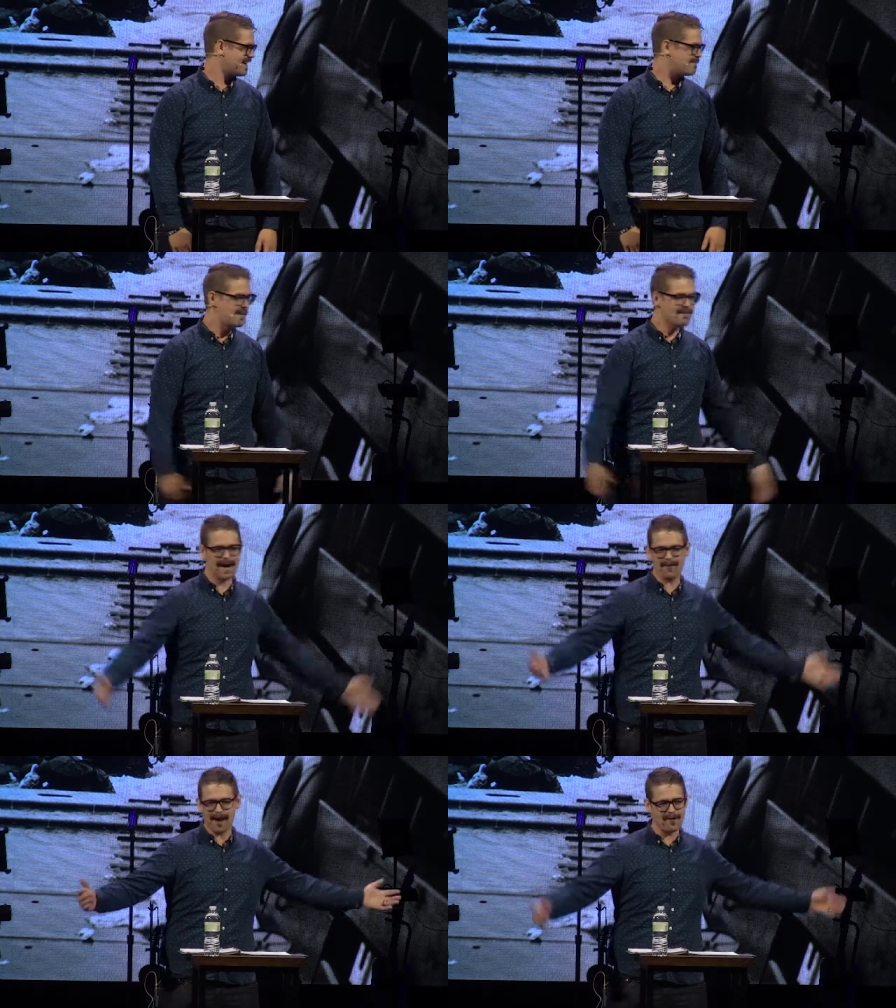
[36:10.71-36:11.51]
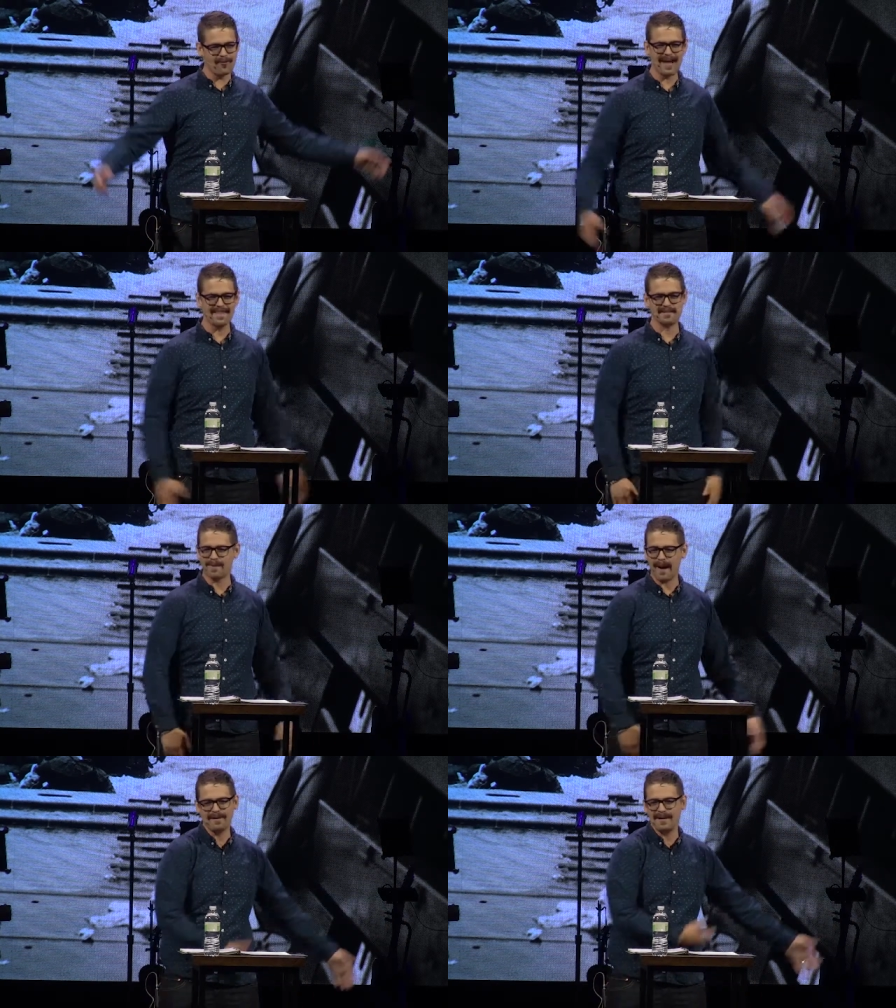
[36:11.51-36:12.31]
And maybe not right away. That's
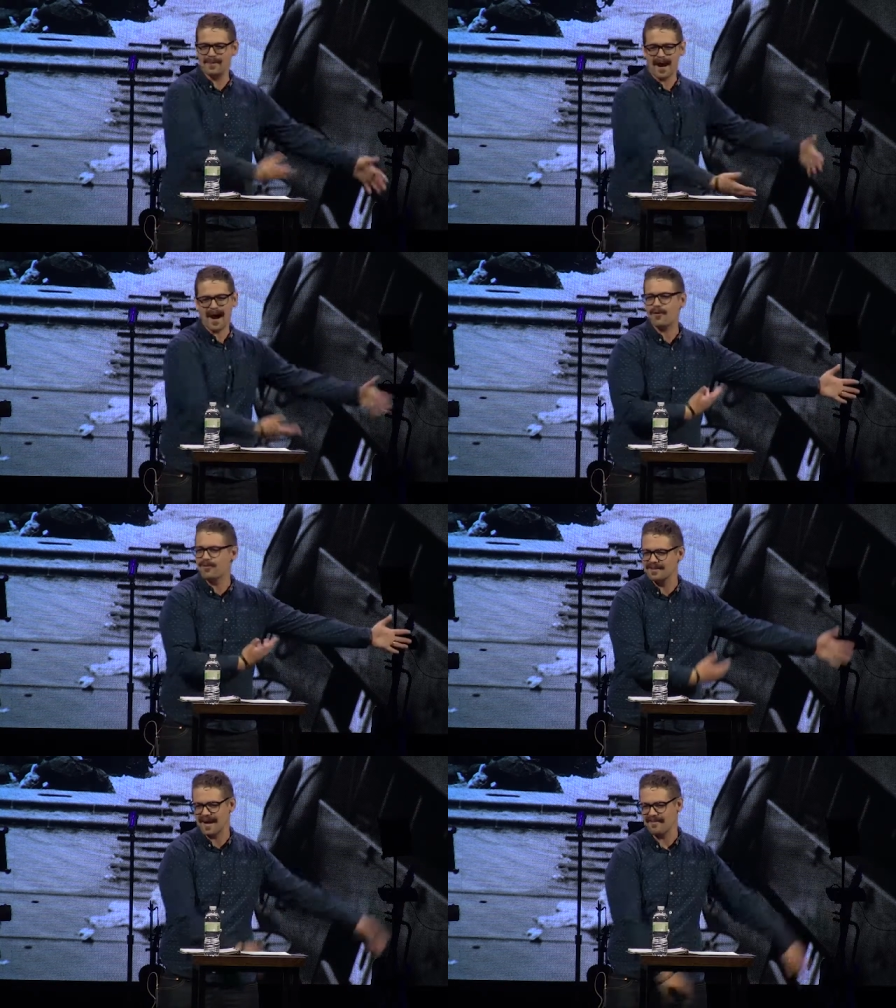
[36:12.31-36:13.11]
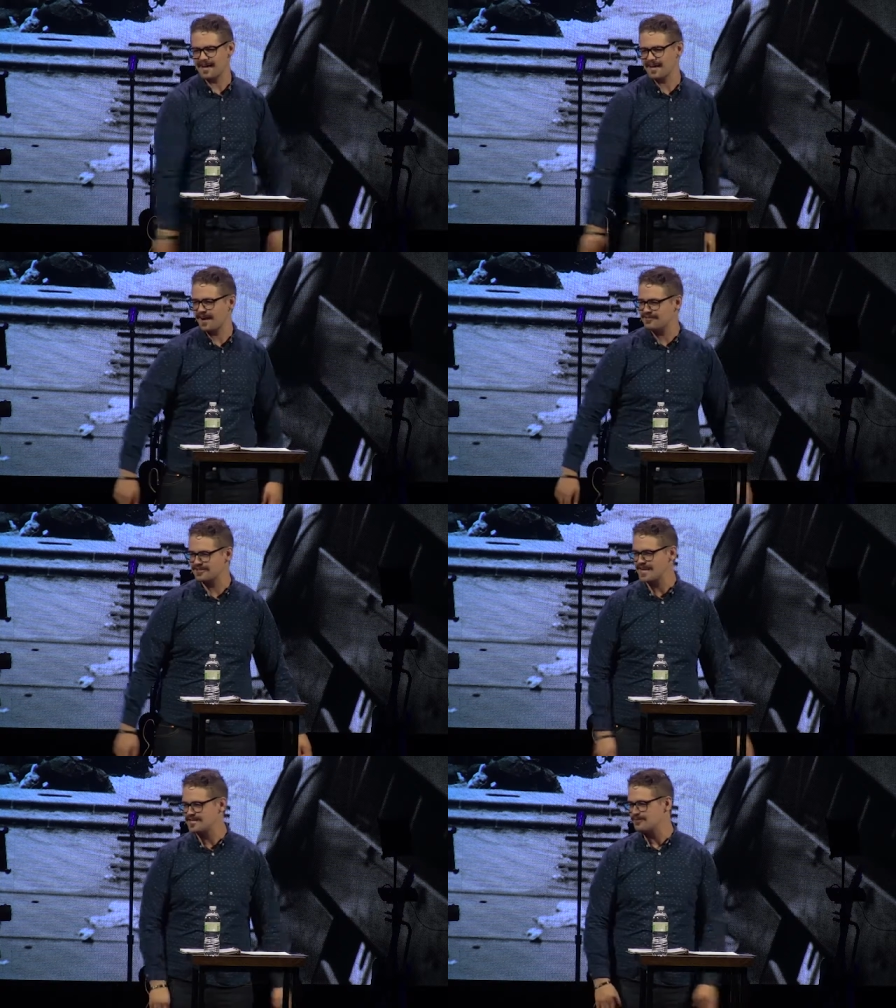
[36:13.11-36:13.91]
probably going to be awkward to have that
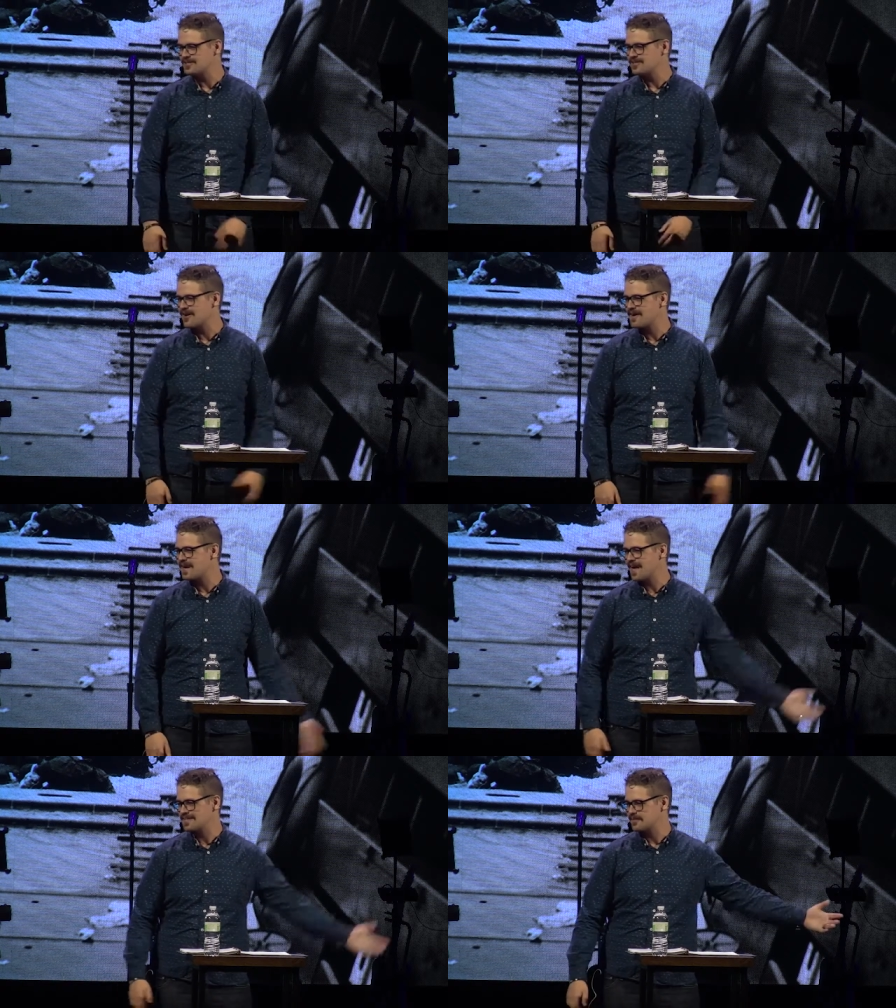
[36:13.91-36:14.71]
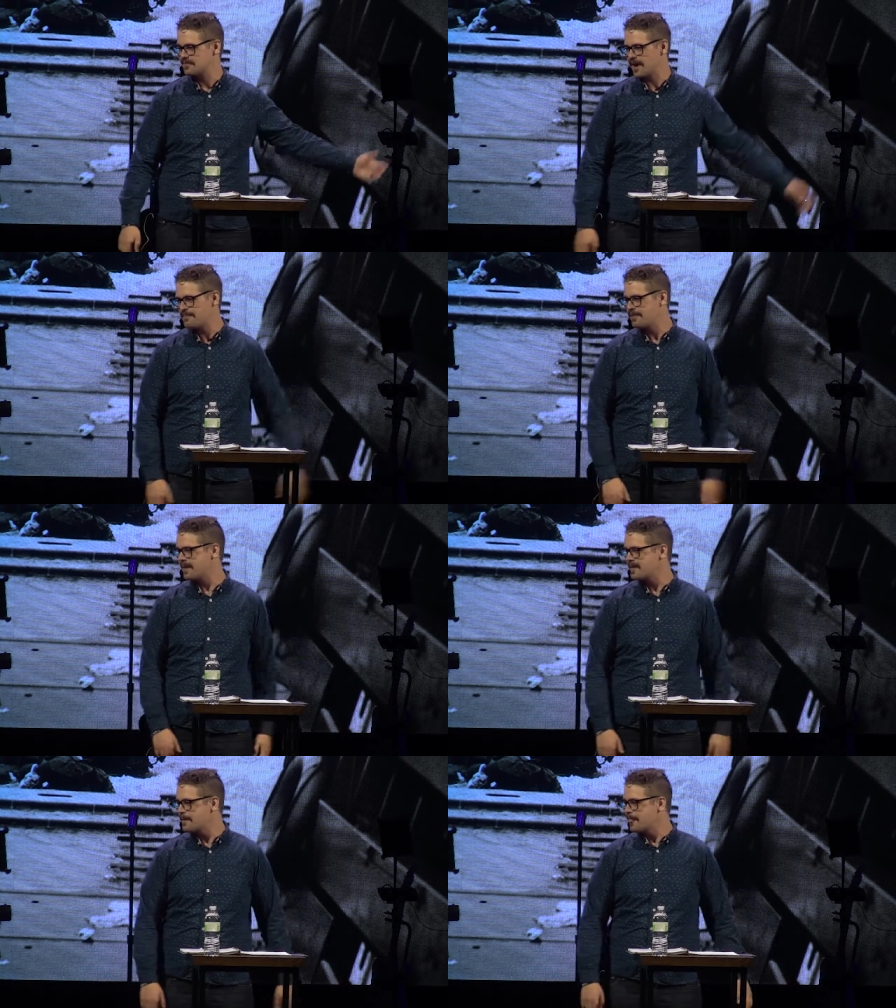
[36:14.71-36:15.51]
conversation with Jerry Gossip, right?
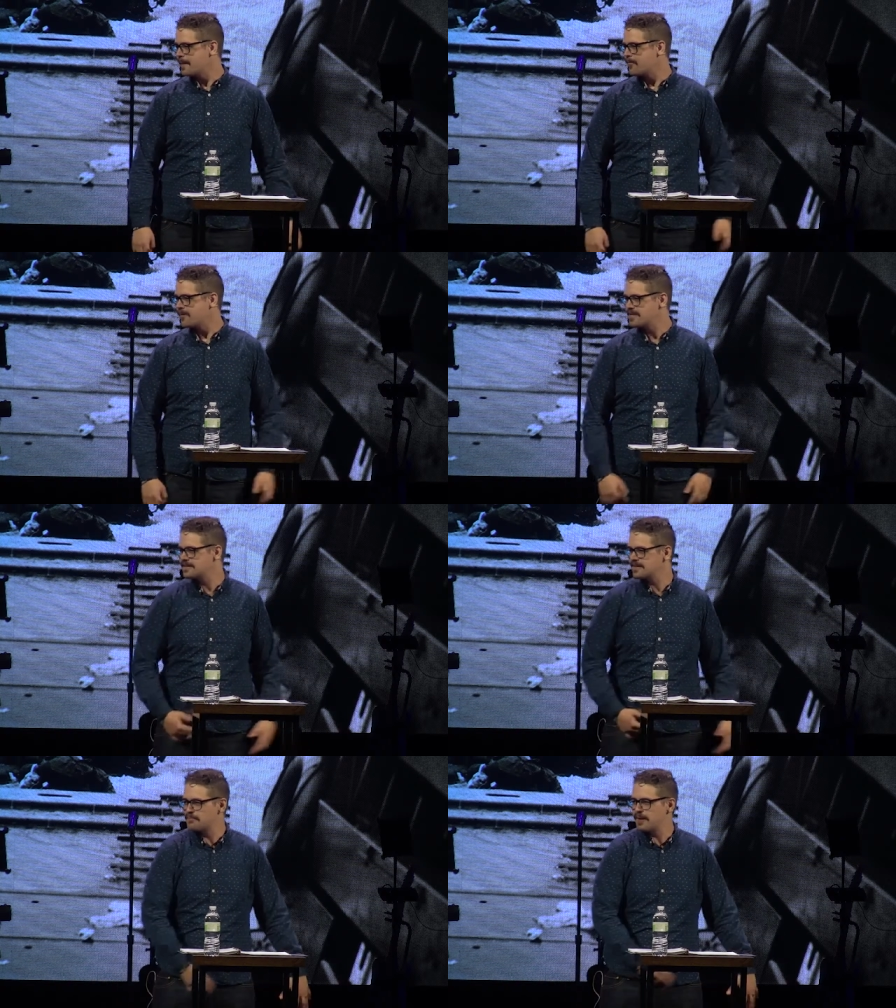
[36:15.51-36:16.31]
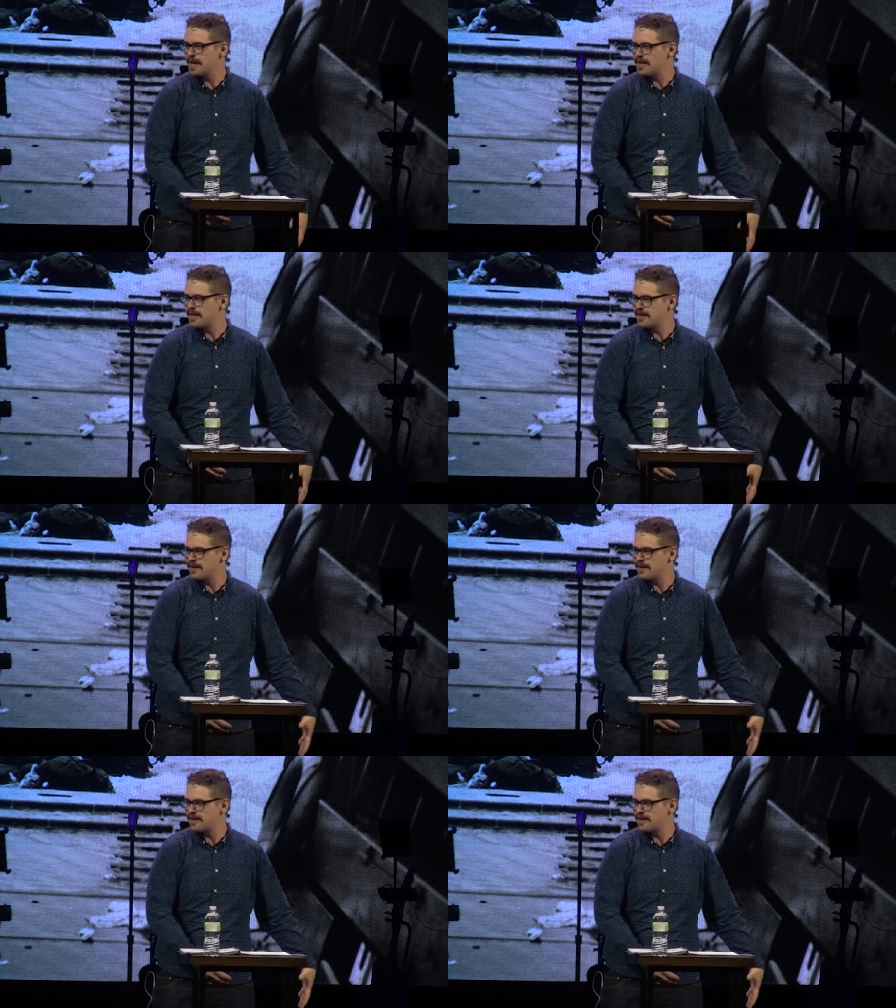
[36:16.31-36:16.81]
But